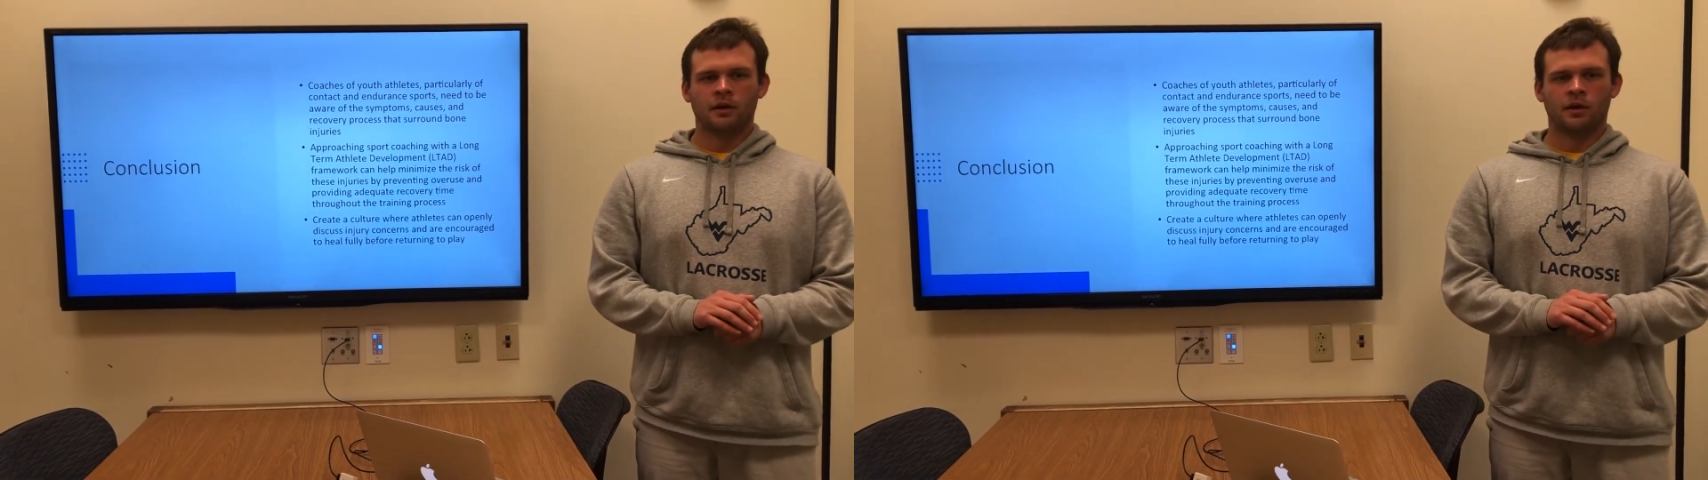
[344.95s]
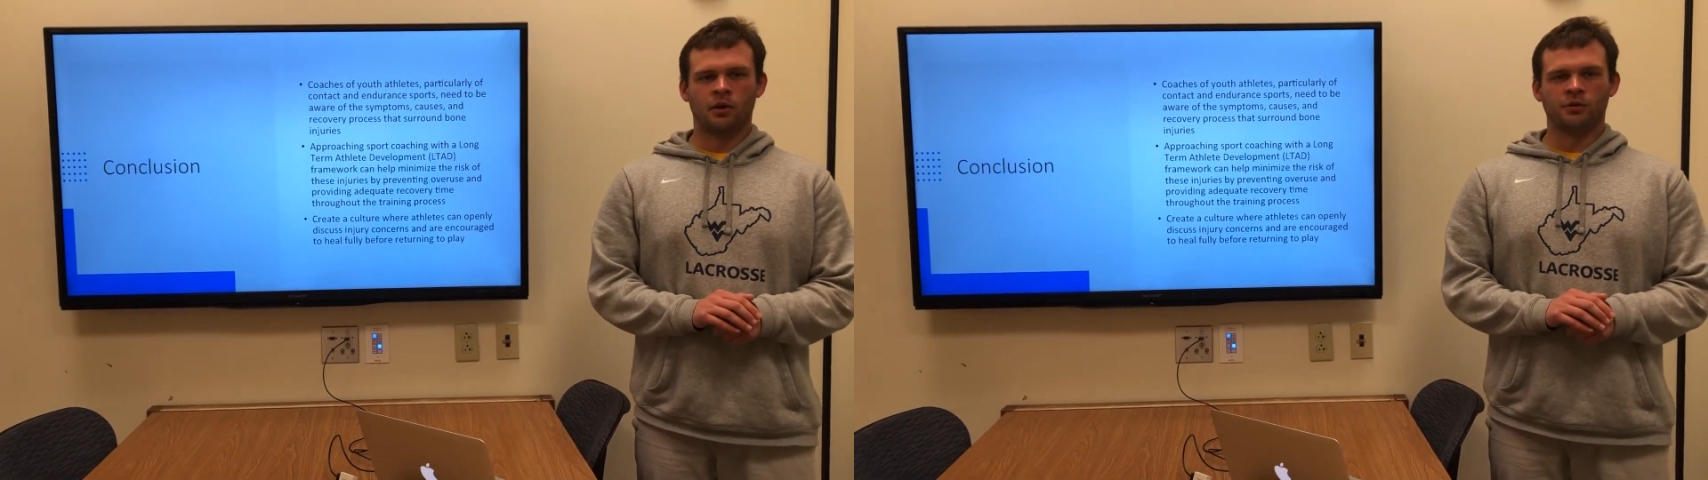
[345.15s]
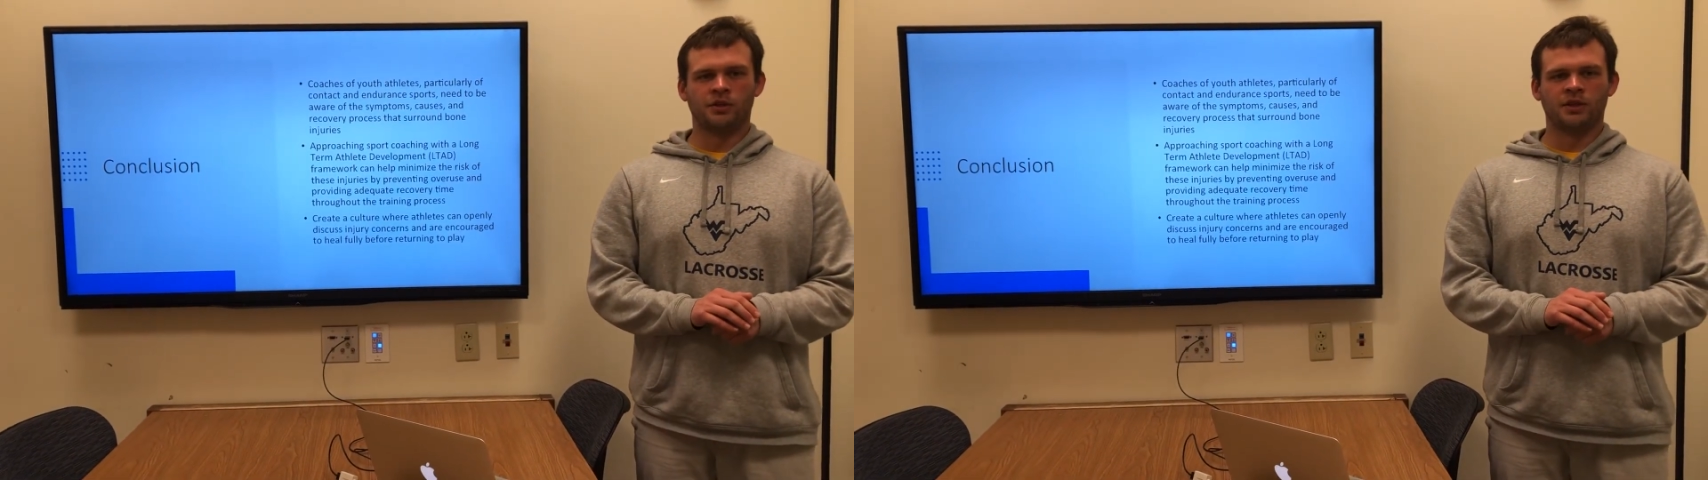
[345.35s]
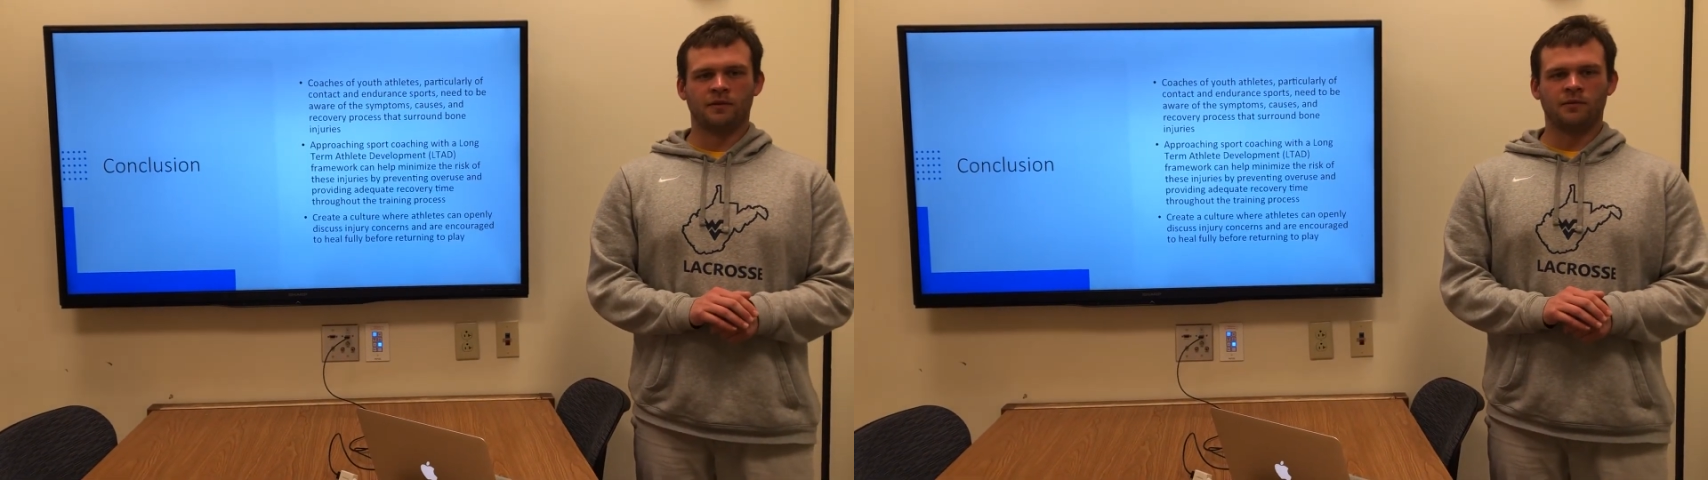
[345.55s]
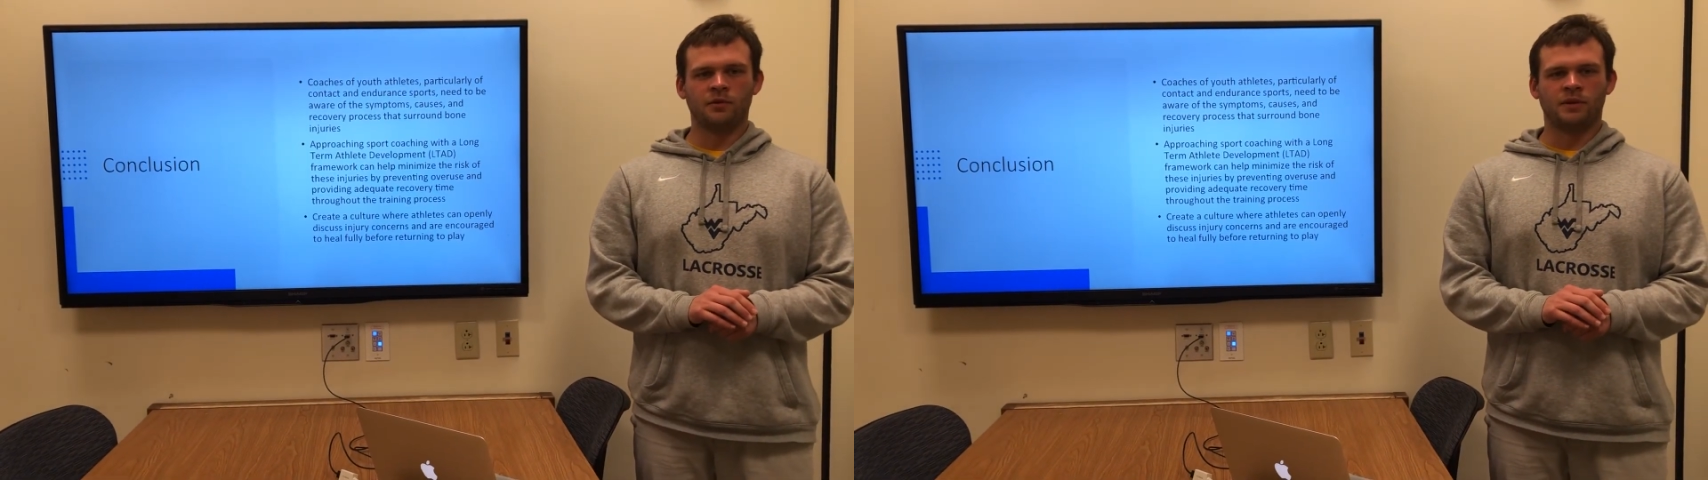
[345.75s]
coaches
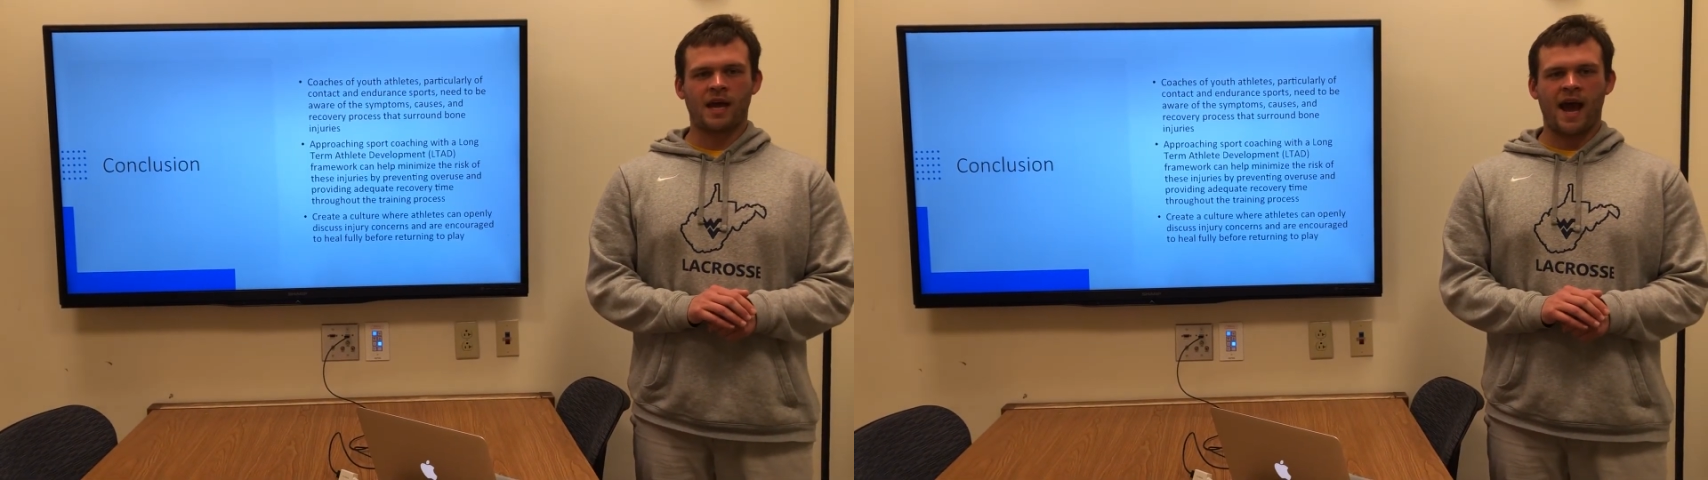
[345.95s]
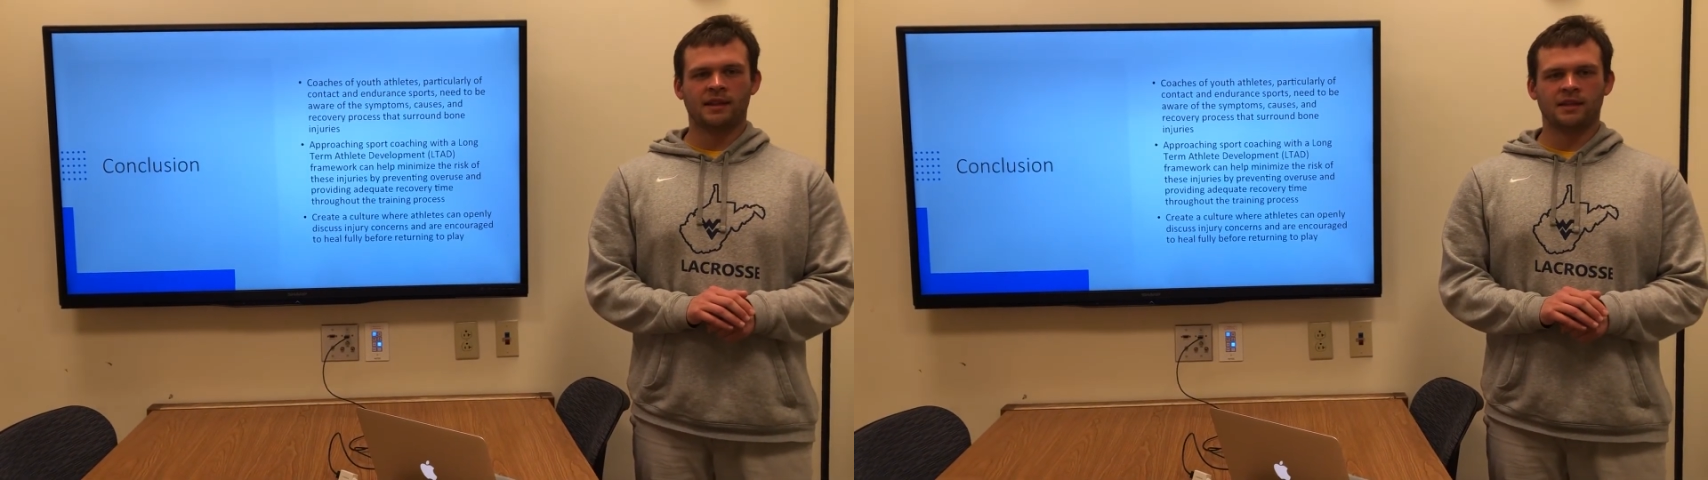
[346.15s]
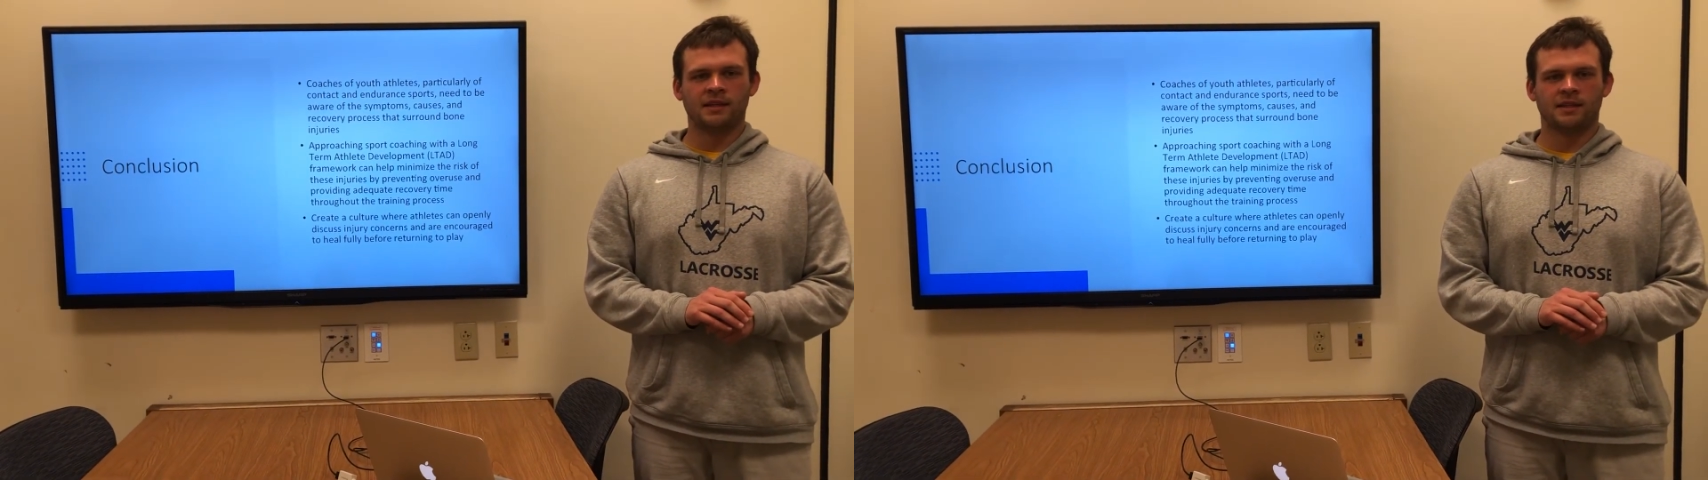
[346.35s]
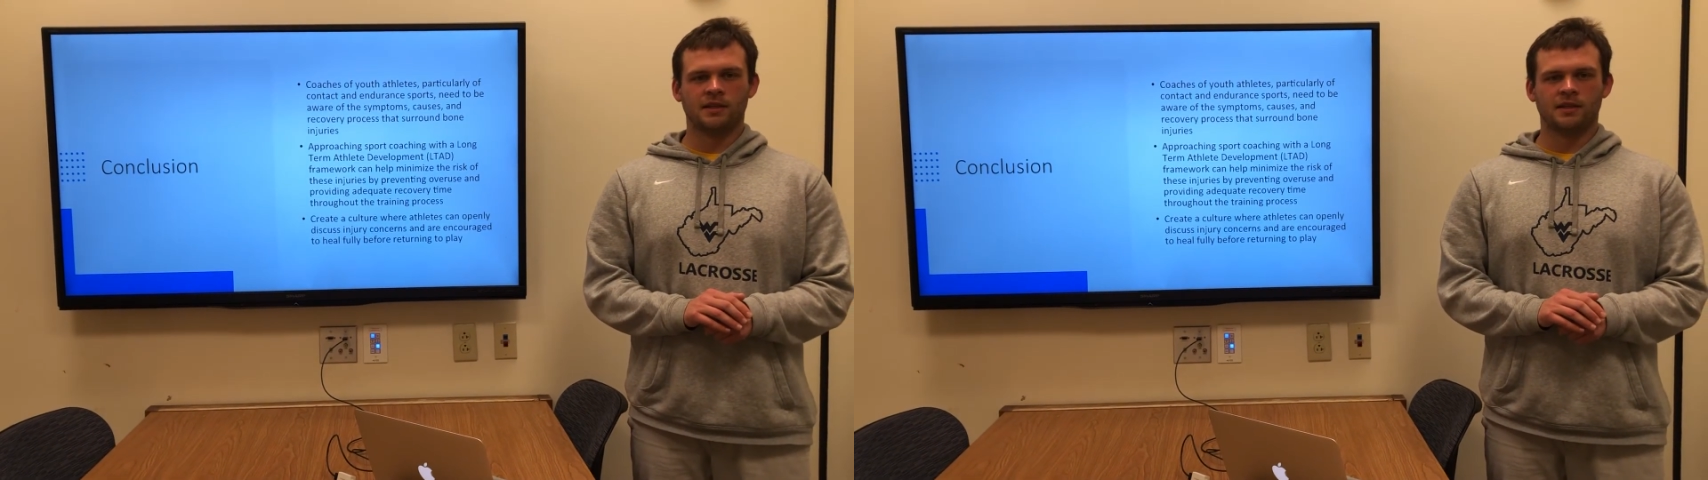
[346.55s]
of youth athletes